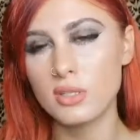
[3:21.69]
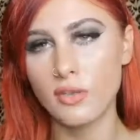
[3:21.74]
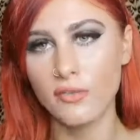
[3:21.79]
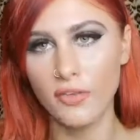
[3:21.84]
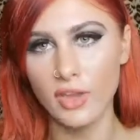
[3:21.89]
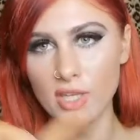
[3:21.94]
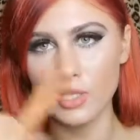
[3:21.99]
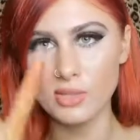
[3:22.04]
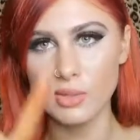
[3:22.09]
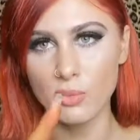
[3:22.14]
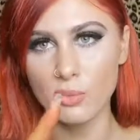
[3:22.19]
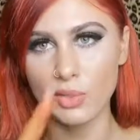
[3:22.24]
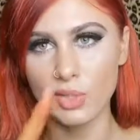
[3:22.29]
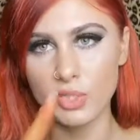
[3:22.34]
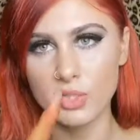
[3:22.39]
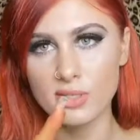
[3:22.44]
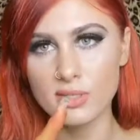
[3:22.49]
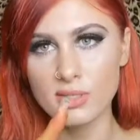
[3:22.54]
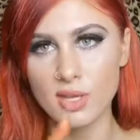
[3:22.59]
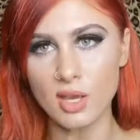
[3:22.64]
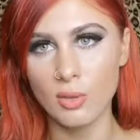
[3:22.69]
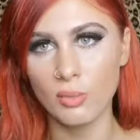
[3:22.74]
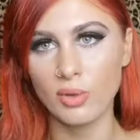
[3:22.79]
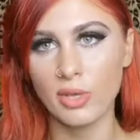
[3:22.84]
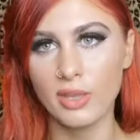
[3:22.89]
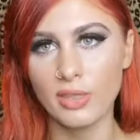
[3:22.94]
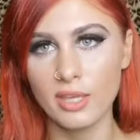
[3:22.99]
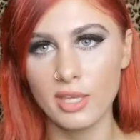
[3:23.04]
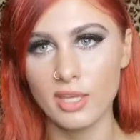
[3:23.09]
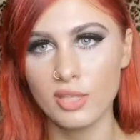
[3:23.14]
The first one we're going to start
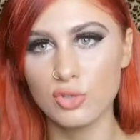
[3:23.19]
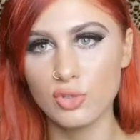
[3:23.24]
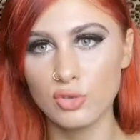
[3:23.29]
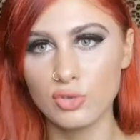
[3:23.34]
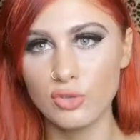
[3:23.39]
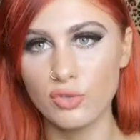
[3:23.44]
with is your